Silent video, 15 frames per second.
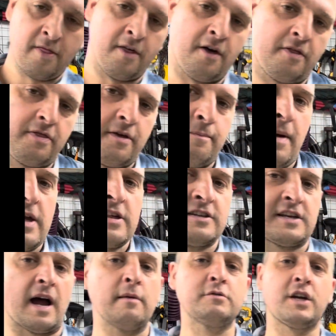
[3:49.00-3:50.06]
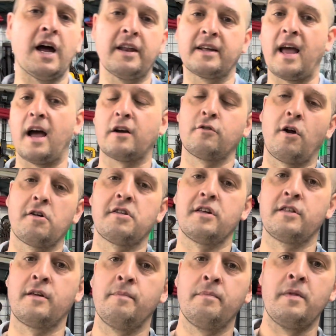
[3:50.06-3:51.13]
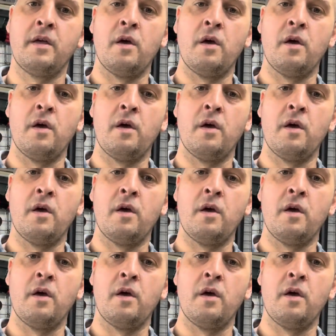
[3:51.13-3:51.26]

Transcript: the message I'm trying to get across is